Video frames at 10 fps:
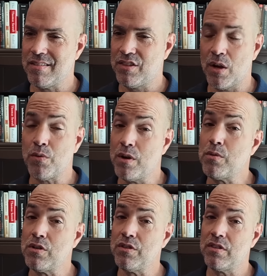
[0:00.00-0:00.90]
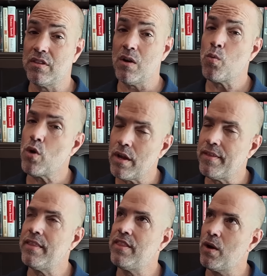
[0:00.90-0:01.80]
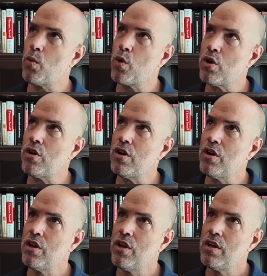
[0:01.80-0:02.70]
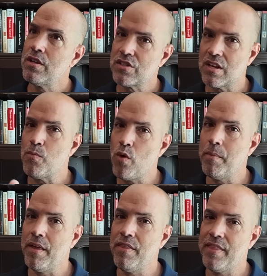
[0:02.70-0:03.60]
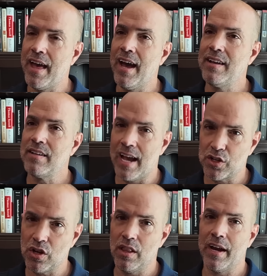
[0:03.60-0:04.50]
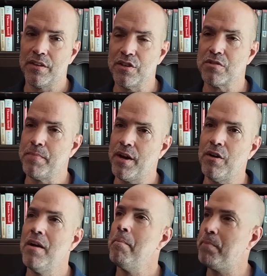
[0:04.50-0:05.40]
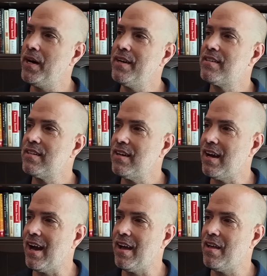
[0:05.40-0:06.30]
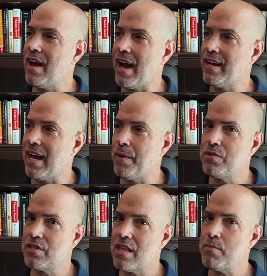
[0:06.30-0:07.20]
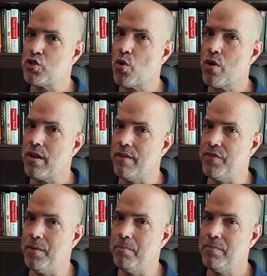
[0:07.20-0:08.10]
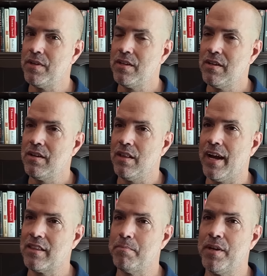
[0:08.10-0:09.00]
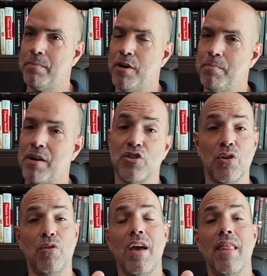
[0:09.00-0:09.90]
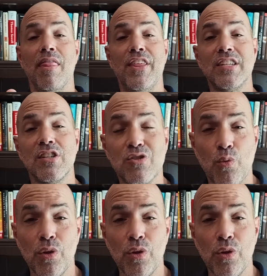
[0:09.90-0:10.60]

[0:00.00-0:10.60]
there, there were there were there were some women that actually liked this better, but uh, I, I would say the majority of them liked the big beard better. So this is